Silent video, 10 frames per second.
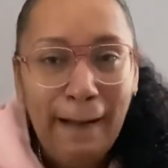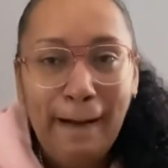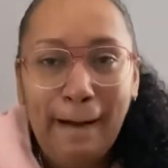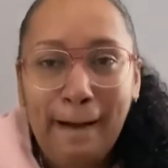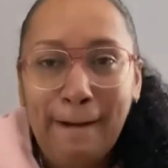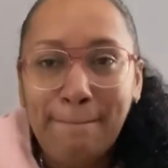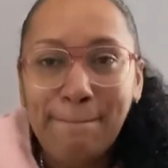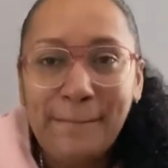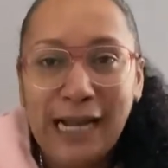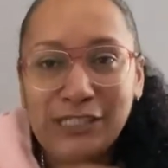
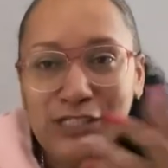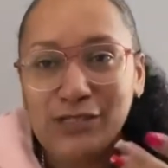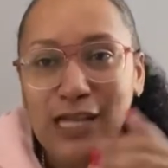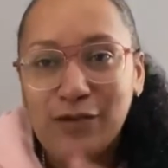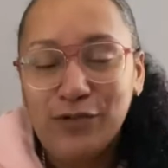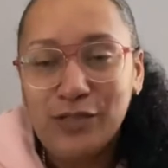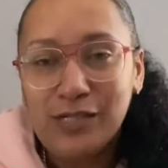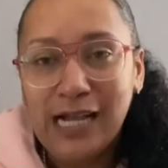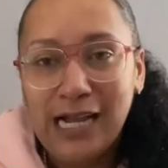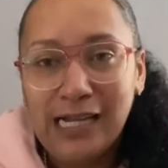I share life with you
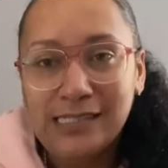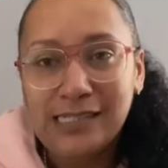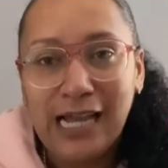guys.